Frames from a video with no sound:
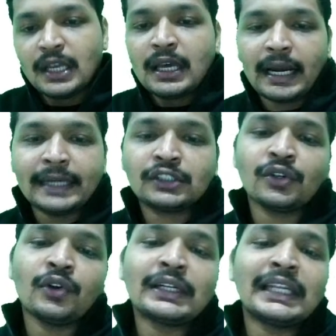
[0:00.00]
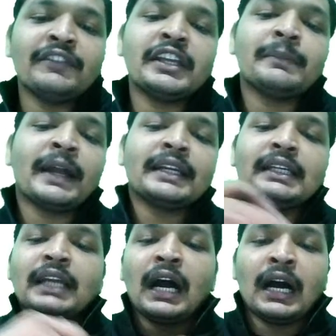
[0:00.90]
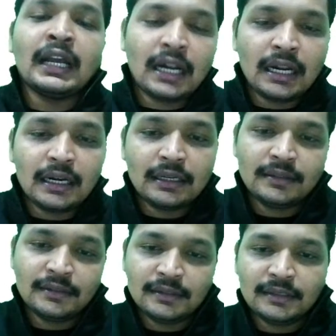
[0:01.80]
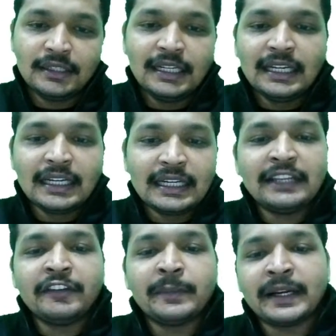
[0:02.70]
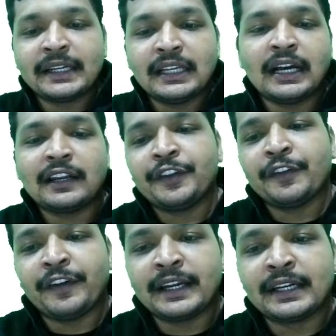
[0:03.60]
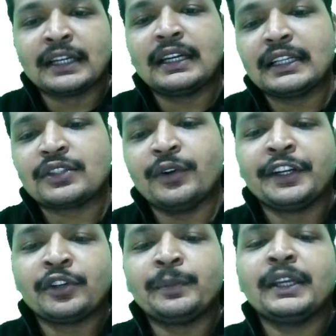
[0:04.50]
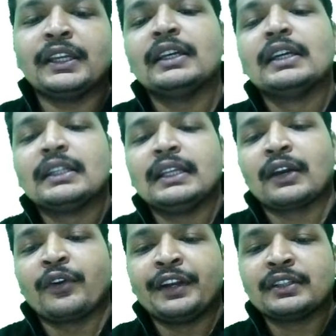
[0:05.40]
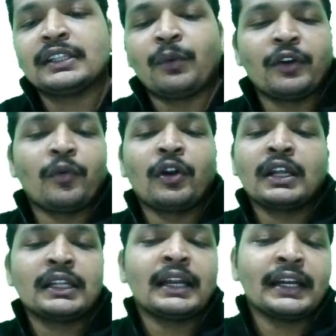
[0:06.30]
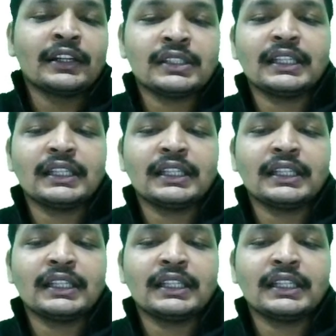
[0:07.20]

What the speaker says: Right, so dV by dr, if you find it, it's going to be, they are going to say, what are they trying to say?